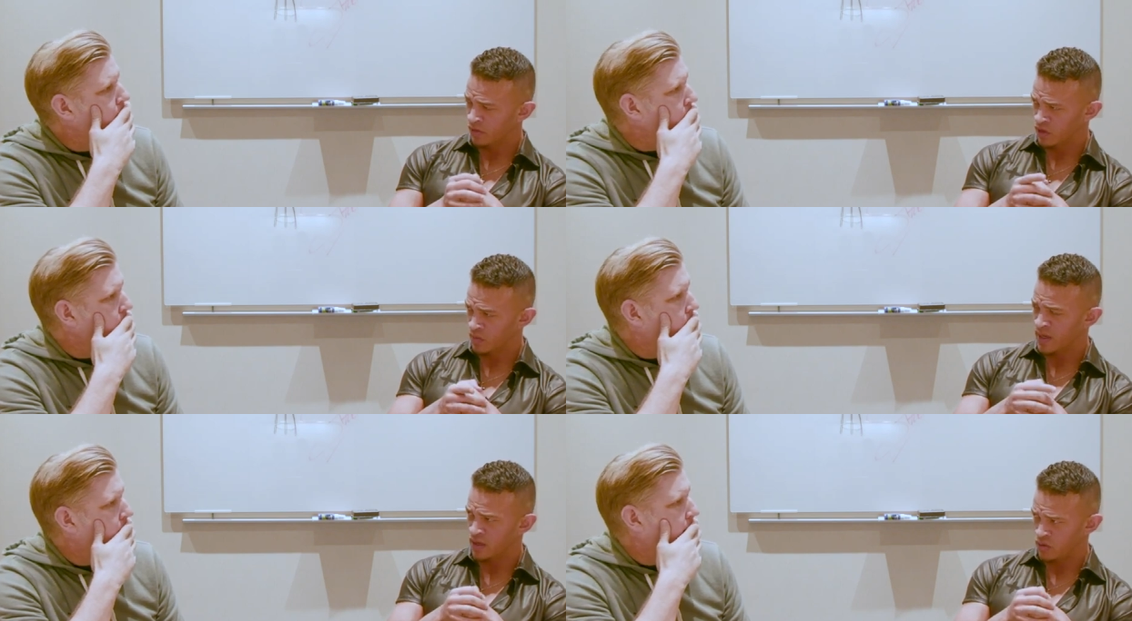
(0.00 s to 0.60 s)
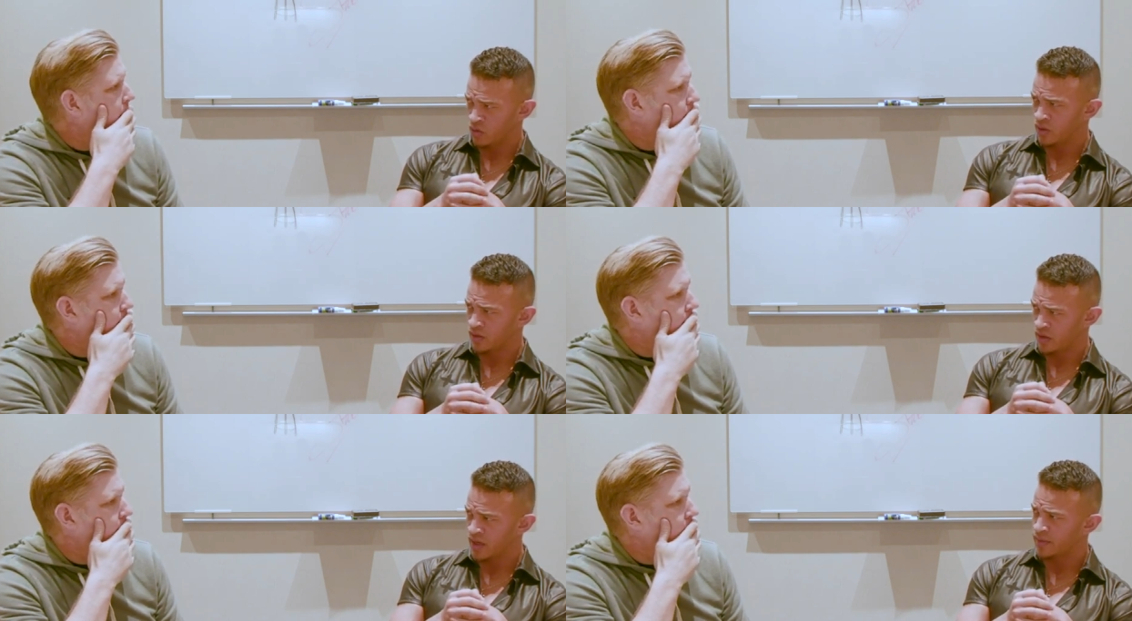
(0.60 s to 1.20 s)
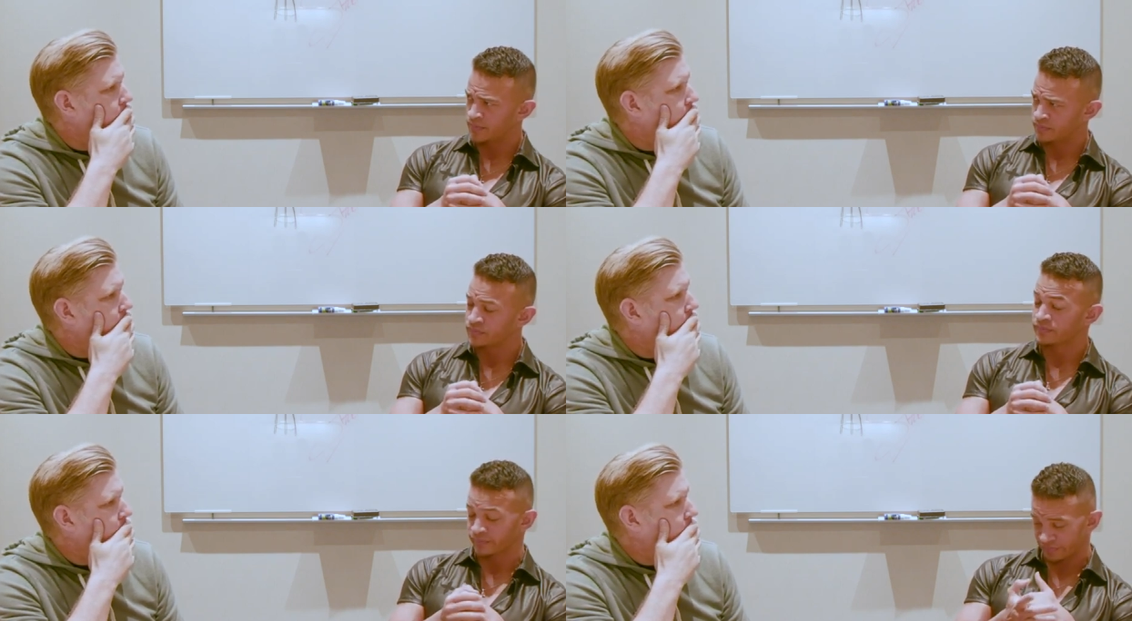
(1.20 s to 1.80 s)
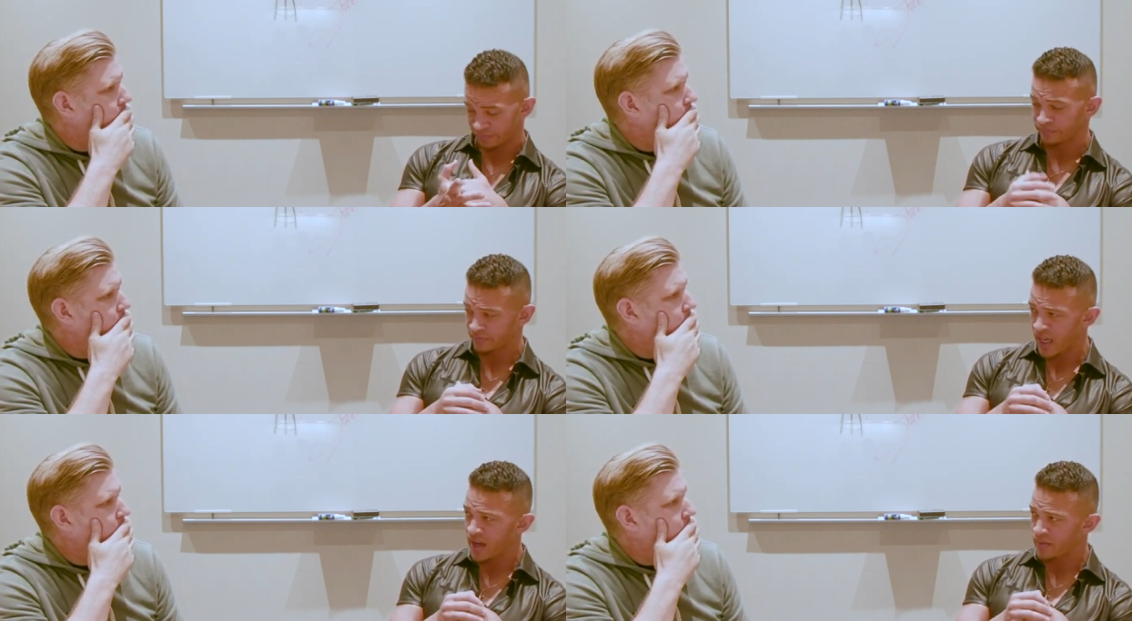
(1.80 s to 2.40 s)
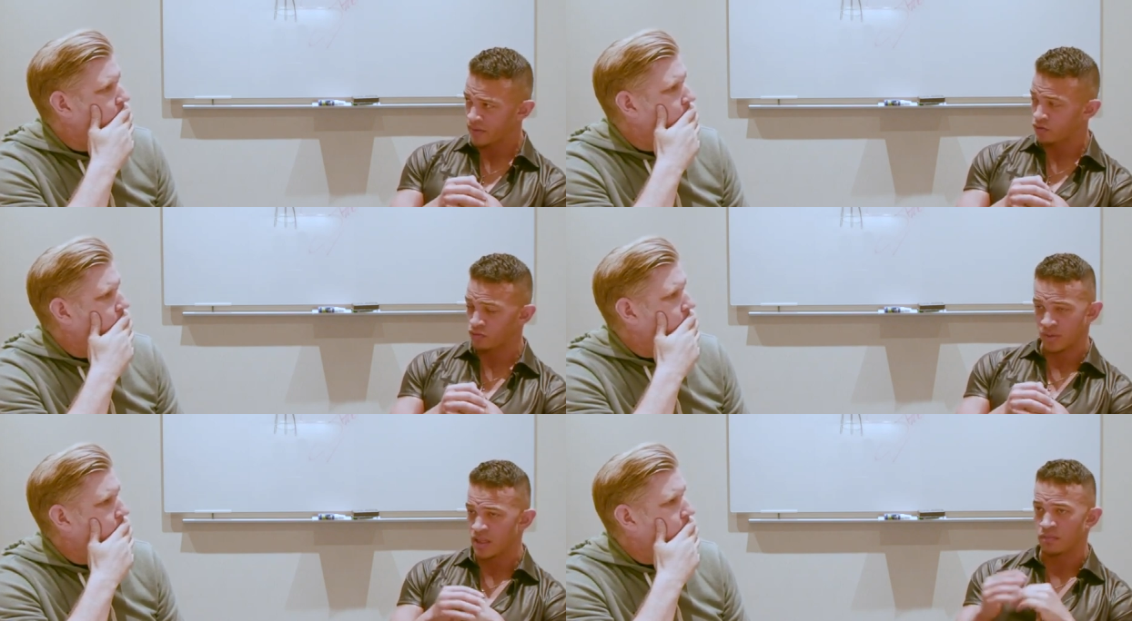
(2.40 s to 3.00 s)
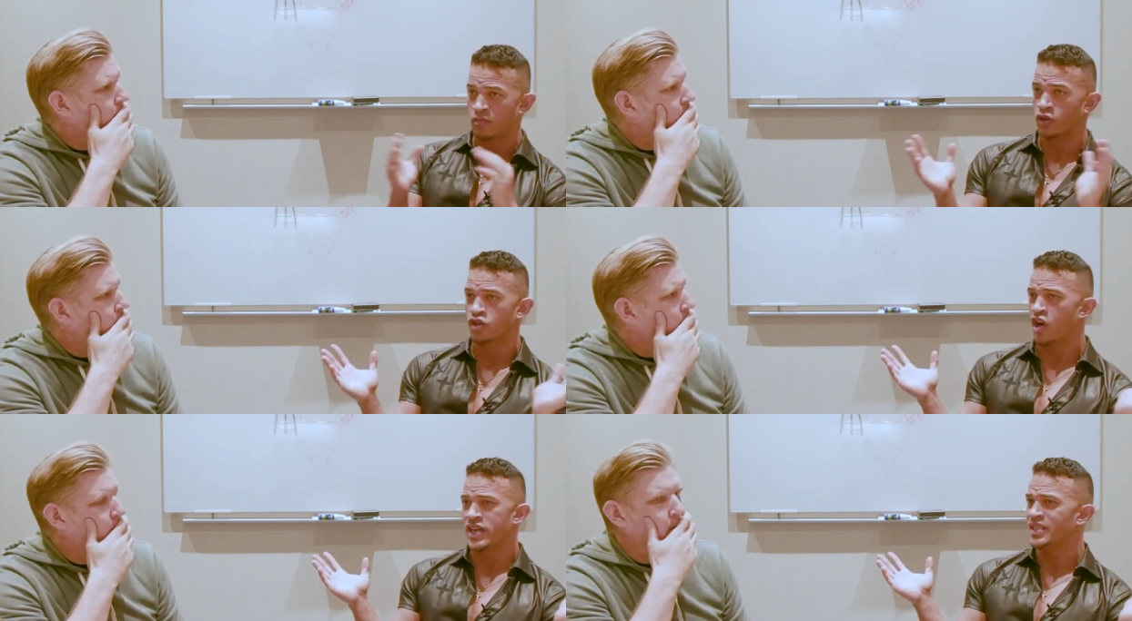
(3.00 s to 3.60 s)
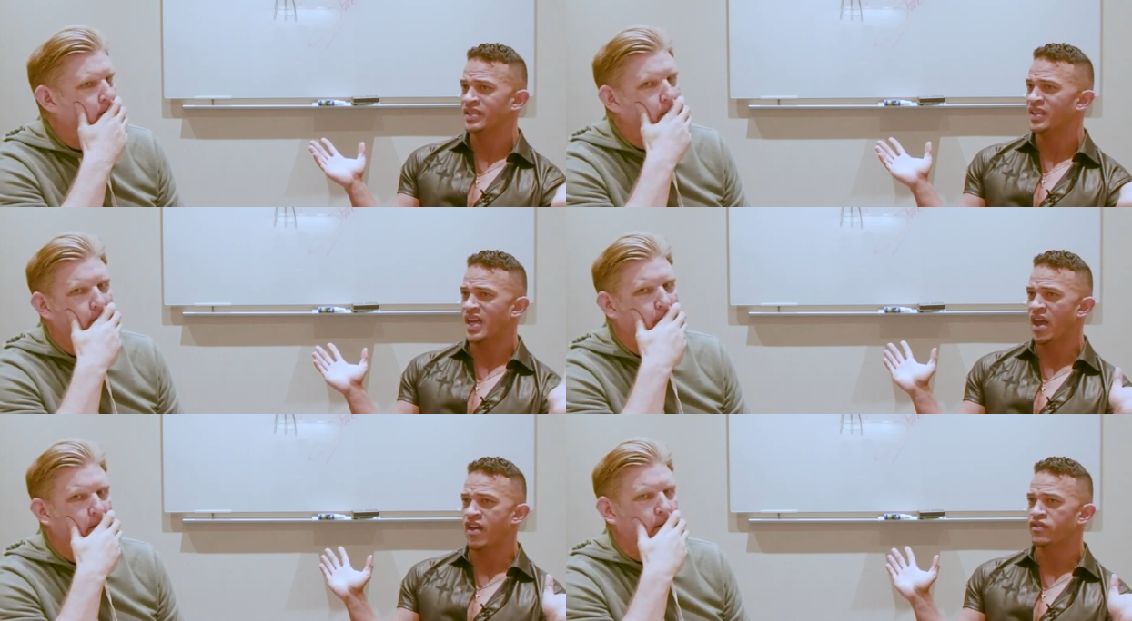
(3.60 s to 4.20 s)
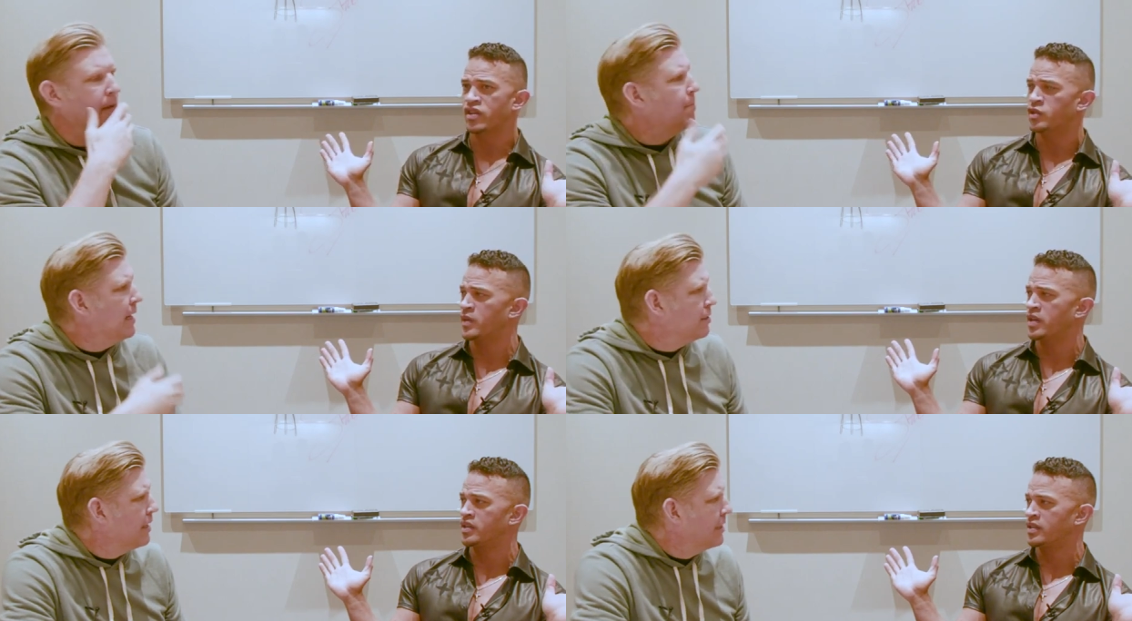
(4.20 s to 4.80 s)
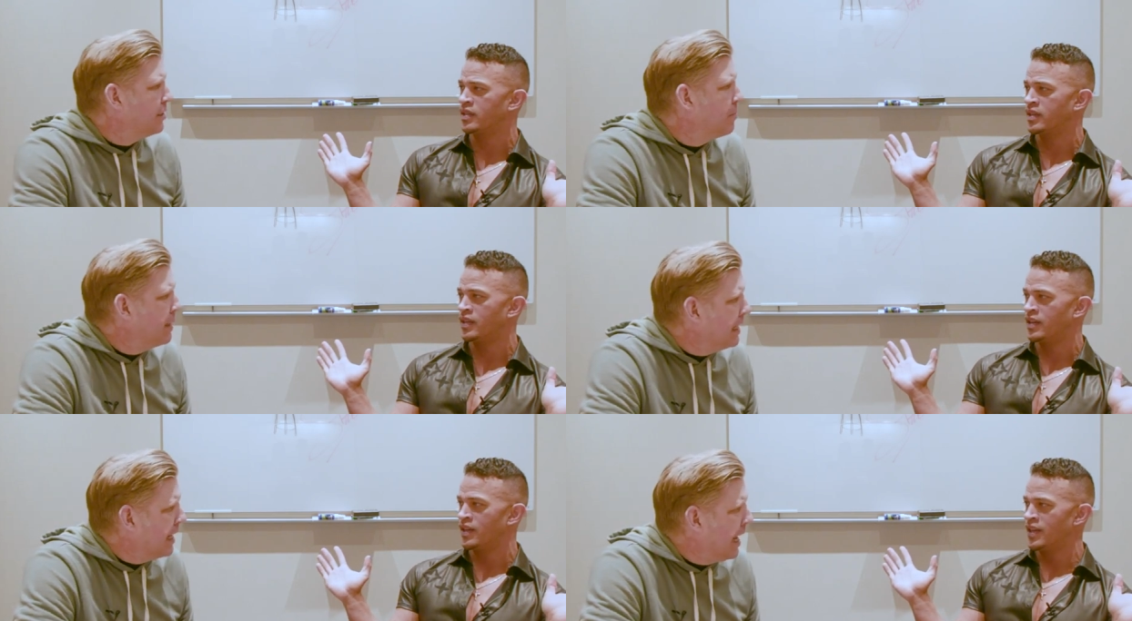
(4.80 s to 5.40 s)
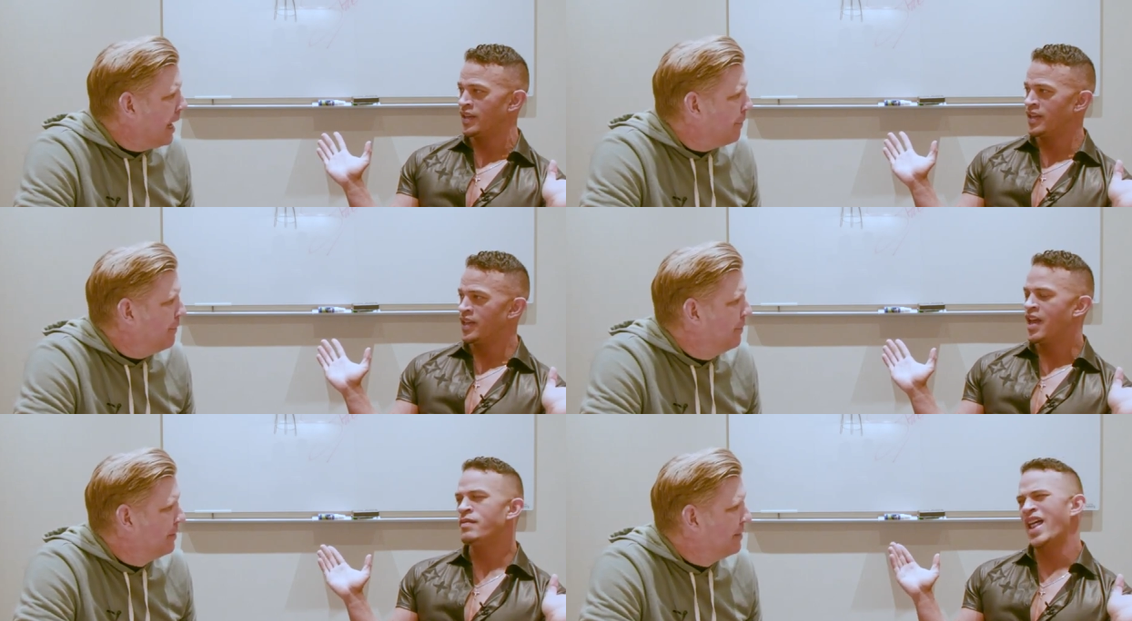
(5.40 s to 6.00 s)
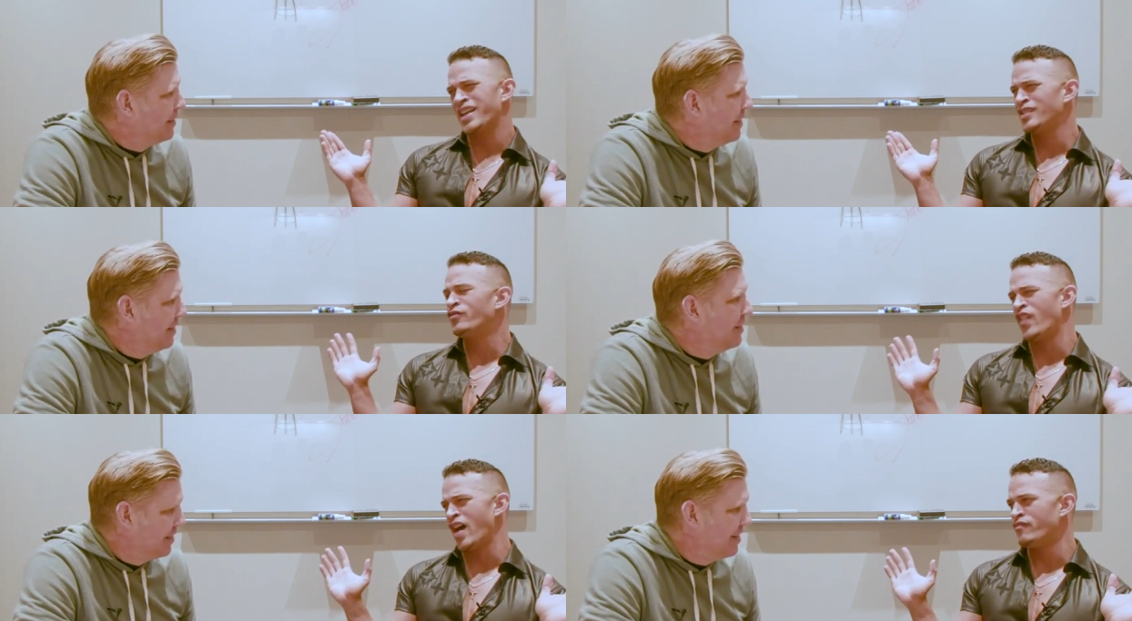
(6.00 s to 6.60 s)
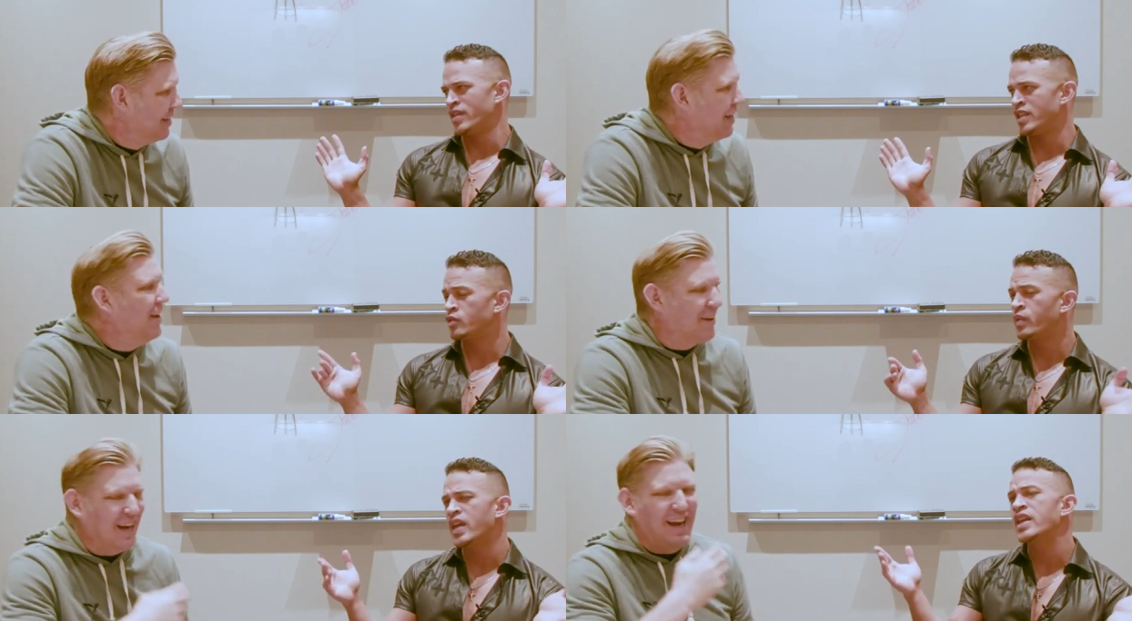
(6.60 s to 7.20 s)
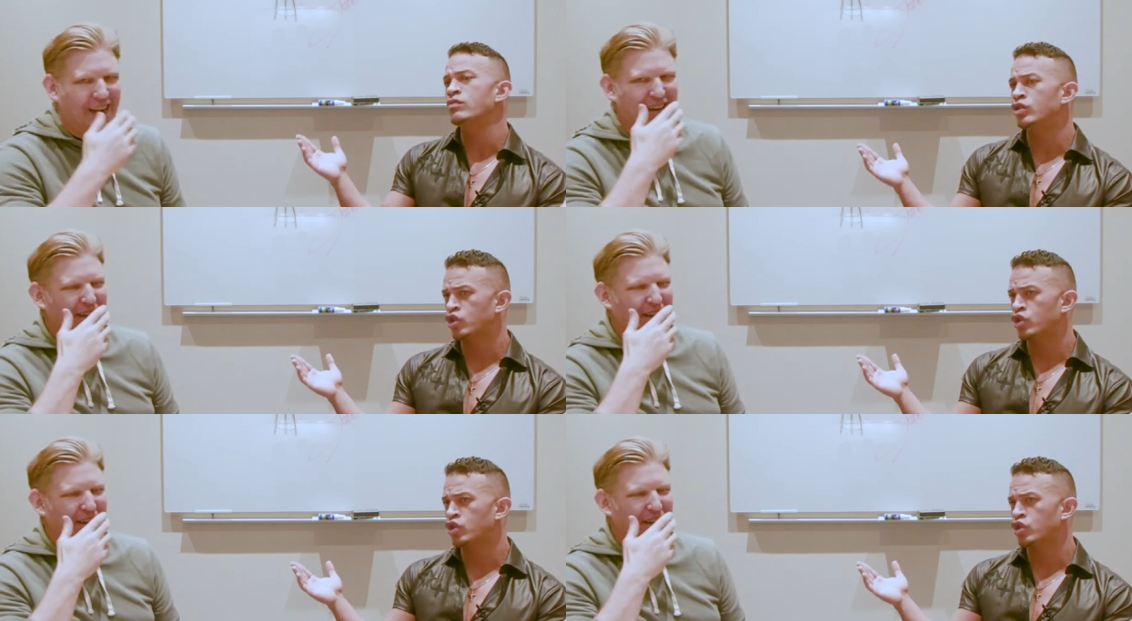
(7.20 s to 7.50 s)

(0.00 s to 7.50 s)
Speaker 1: in you? WrestleMania New I, Orleans. I yeah. didn't know that. Yeah, it was the most craziest thing I ever that experienced. That match lasted a minute and a half. It lasted five minutes, okay. but he